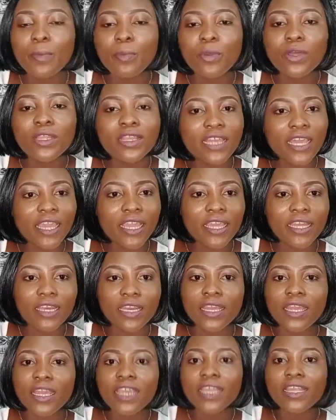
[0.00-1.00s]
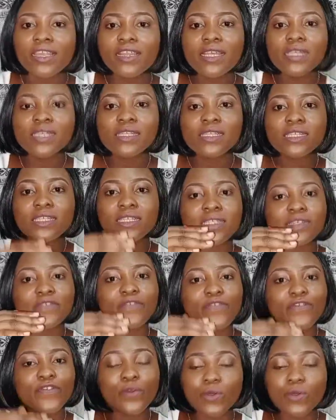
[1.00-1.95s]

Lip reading: but then these